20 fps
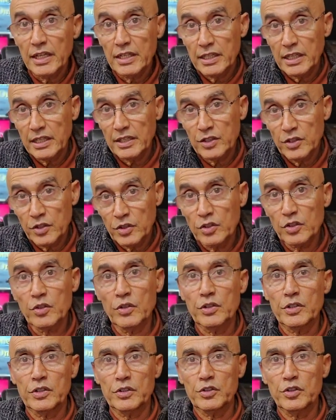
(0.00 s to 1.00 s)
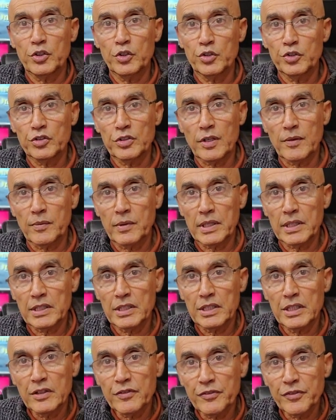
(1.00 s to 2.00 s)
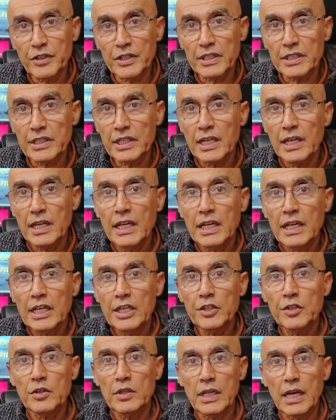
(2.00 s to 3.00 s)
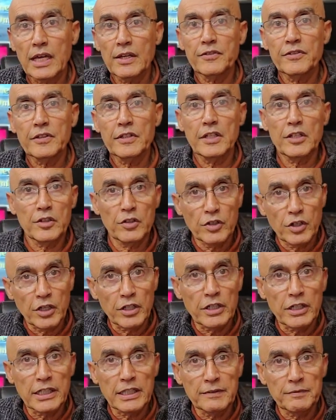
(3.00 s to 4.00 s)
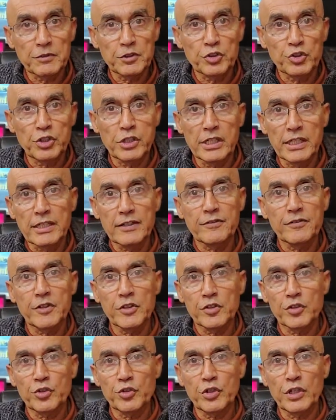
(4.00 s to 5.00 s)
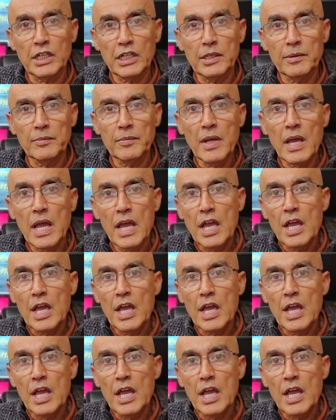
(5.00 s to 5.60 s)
that you're going to do something different in your life, and that you're going to live the dream.